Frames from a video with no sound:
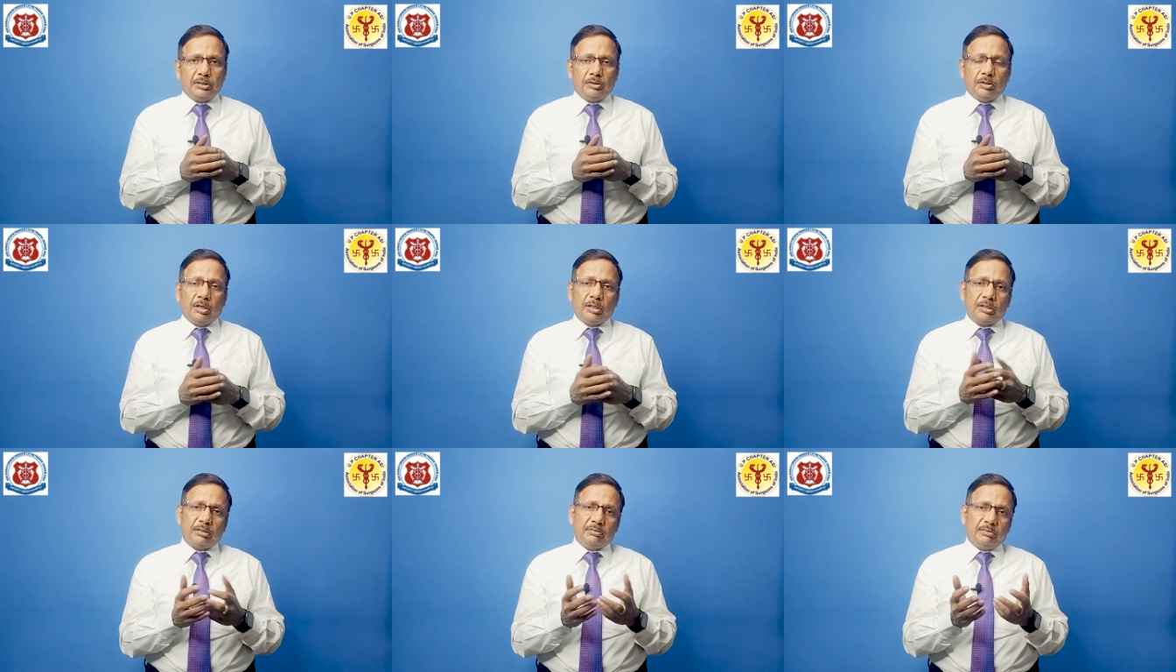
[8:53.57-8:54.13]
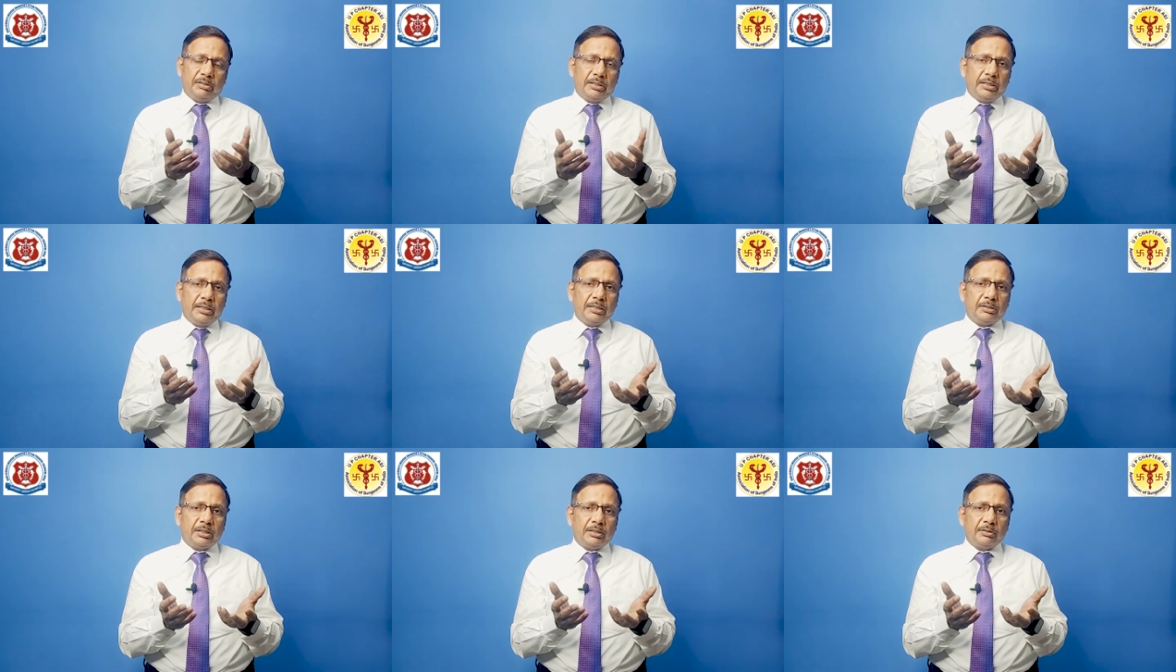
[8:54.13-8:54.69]
Not
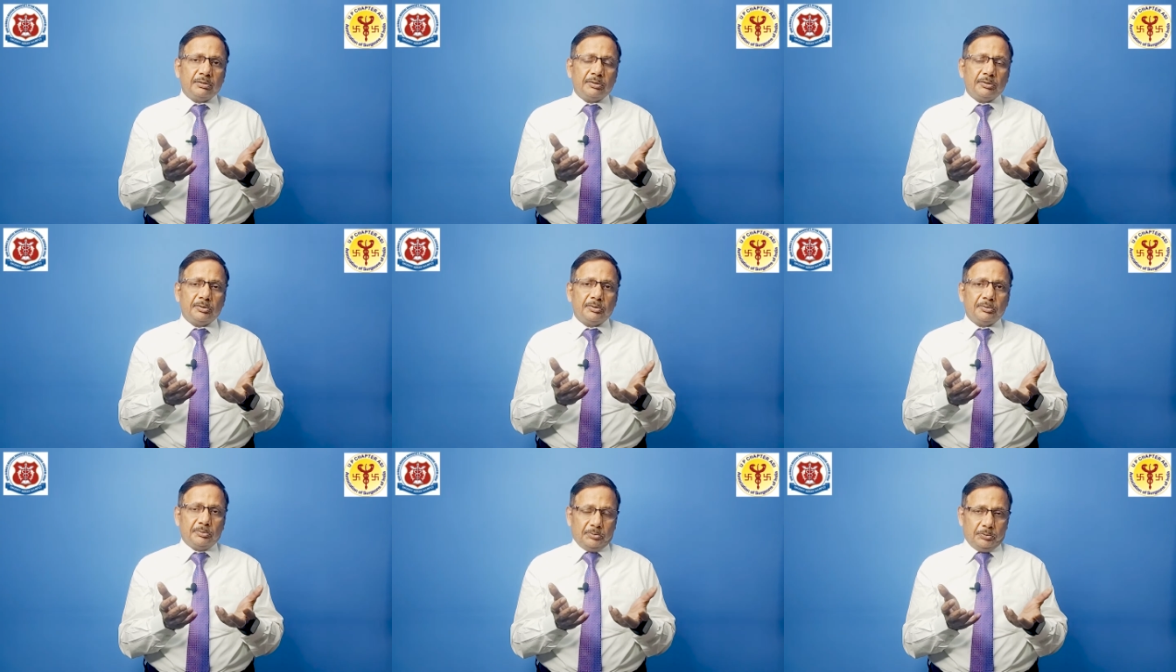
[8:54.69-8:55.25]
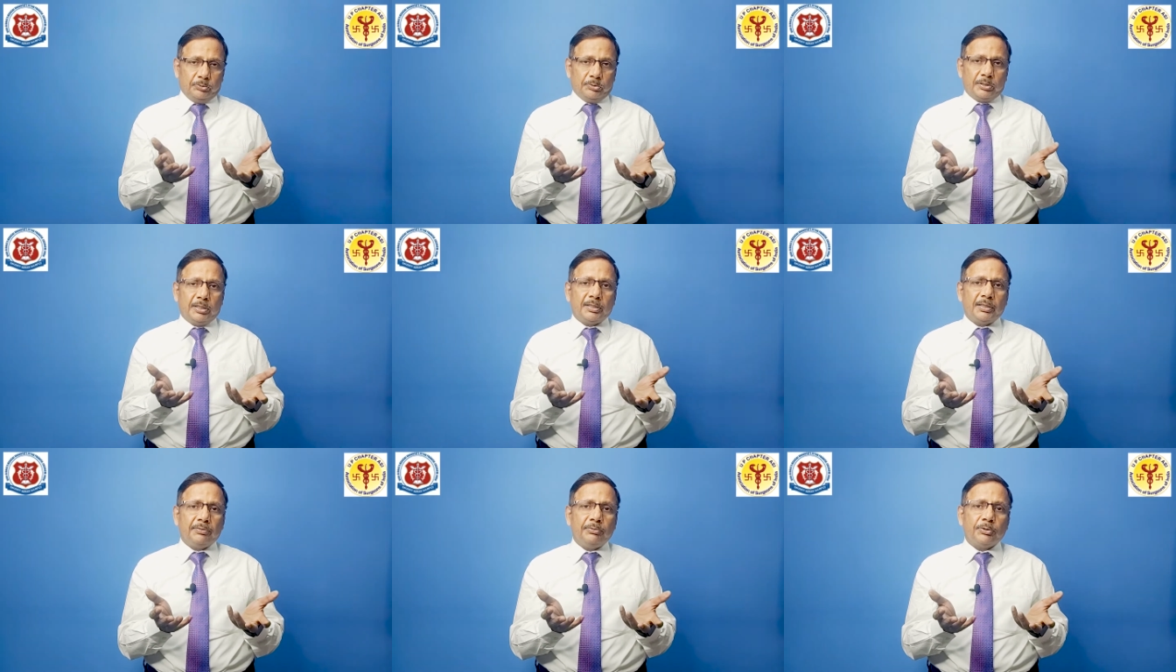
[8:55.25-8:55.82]
anything, you
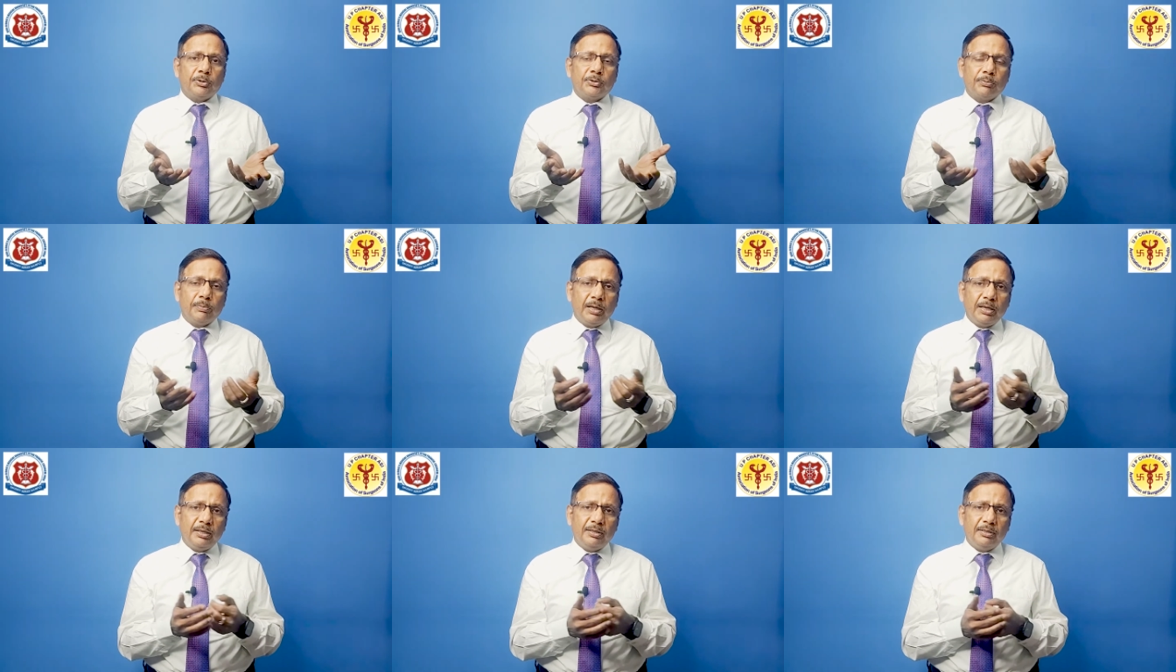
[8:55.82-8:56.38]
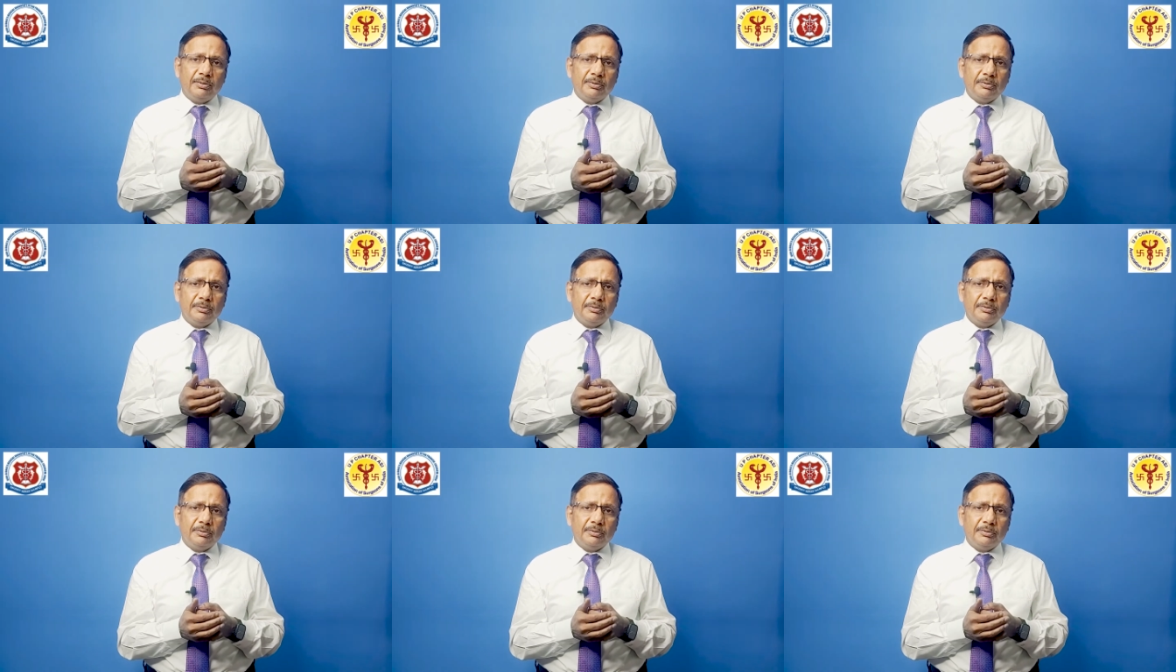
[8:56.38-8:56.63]
can give your smile.